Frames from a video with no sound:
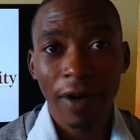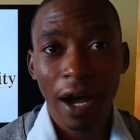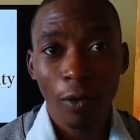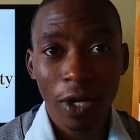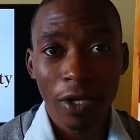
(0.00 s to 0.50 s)

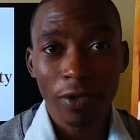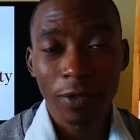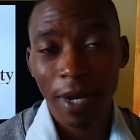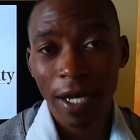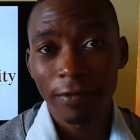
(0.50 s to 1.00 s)
a
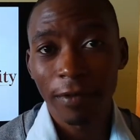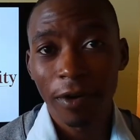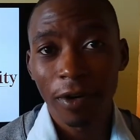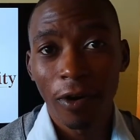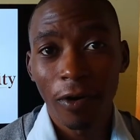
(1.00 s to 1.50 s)
Windows
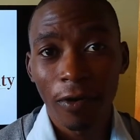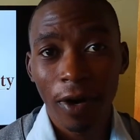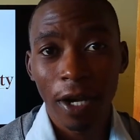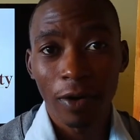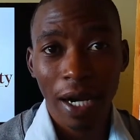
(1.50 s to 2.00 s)
smartphone
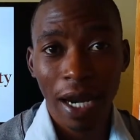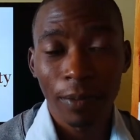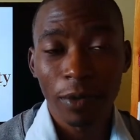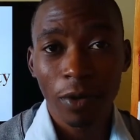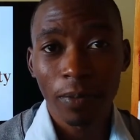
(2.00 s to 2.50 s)
or your
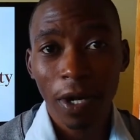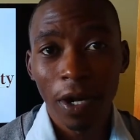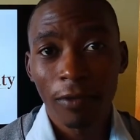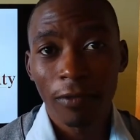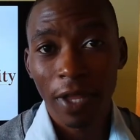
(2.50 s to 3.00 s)
laptop
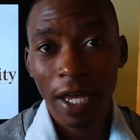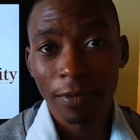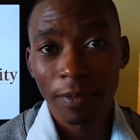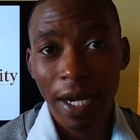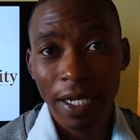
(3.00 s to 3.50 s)
for
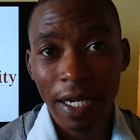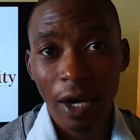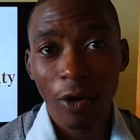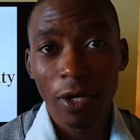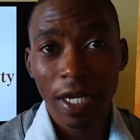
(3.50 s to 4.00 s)
that matter,
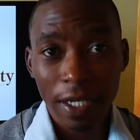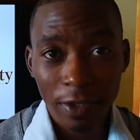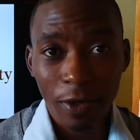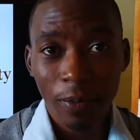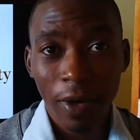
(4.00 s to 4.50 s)
or
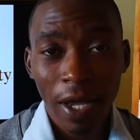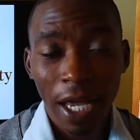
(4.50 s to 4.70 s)
desktop.